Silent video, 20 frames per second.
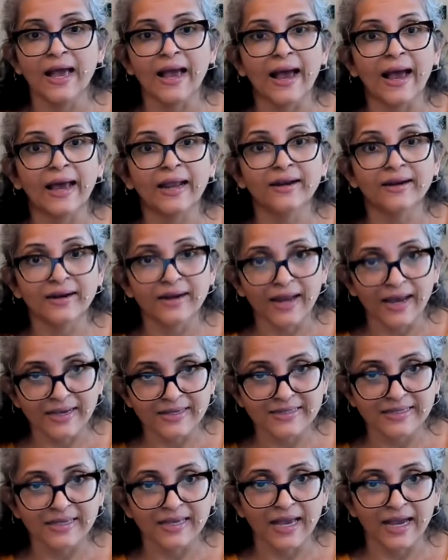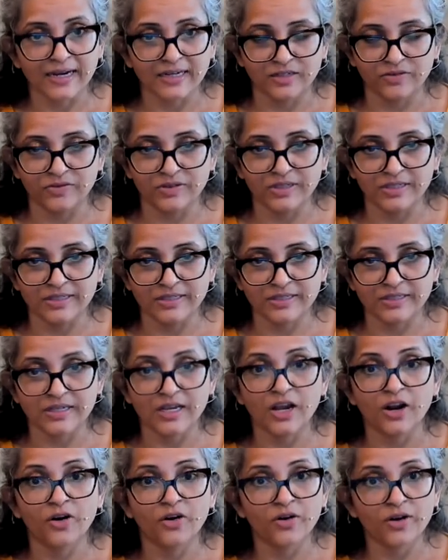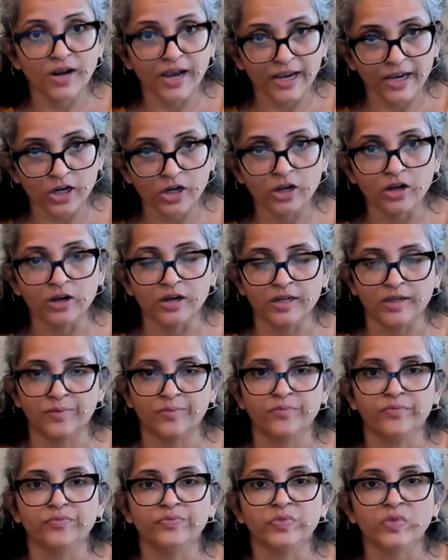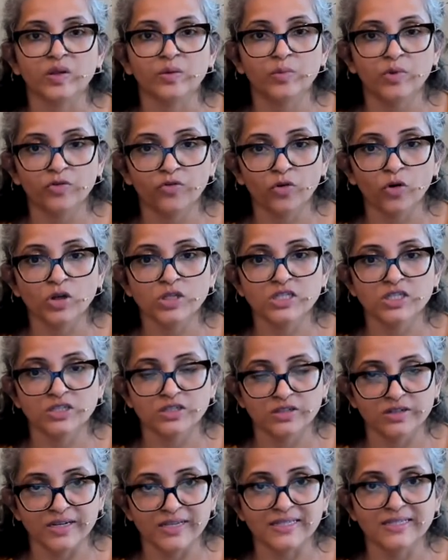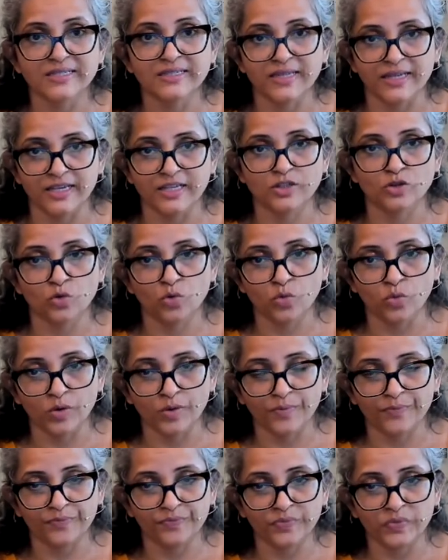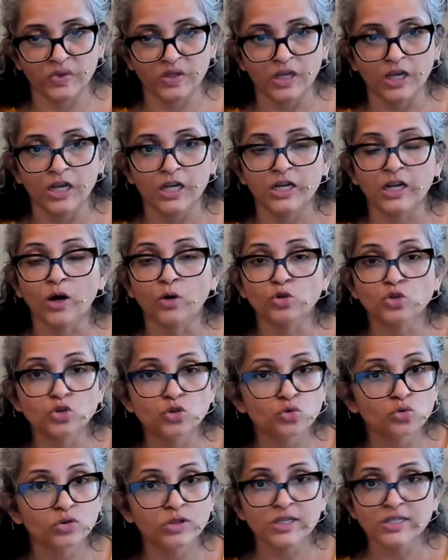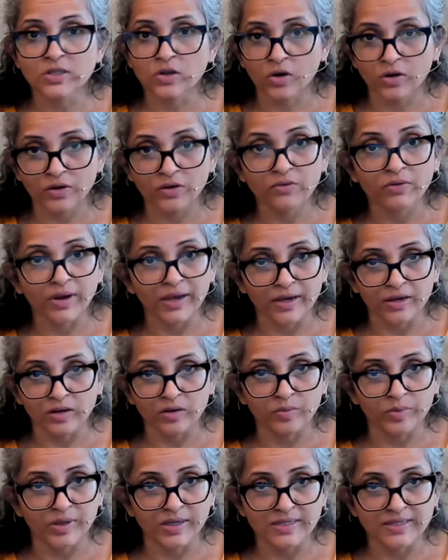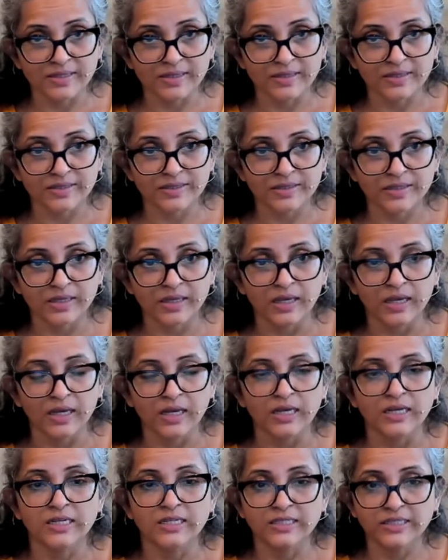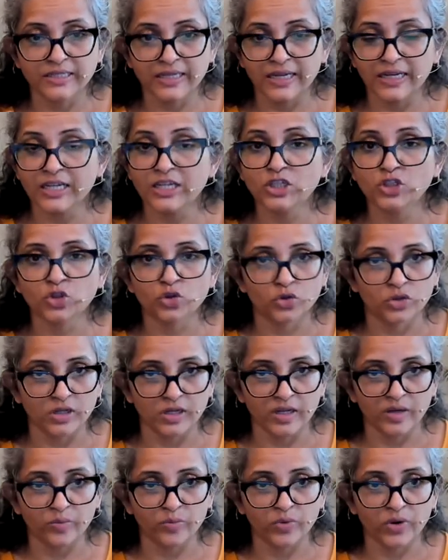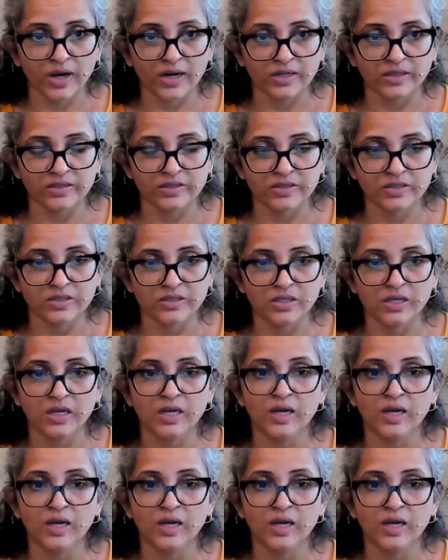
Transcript: and relaxing activities regularly before stress takes over. Now, do this on a regular basis. Daily journaling practice,